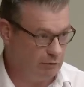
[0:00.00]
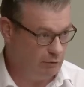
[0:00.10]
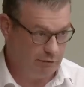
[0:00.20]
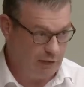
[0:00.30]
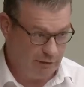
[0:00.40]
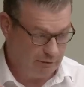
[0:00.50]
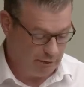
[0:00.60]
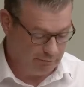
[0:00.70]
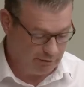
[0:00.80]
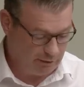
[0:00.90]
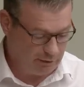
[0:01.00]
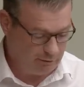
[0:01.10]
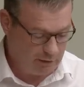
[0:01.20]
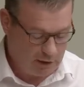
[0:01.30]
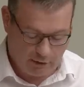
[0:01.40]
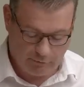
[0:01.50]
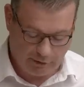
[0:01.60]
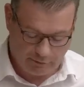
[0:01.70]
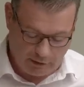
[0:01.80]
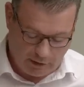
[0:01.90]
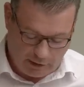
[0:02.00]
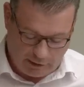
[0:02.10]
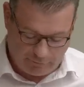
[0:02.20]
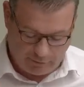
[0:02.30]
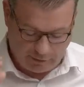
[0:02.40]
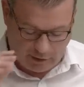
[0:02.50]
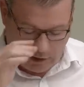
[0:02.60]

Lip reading: It's not, obviously. No. Then. Right, that's fine.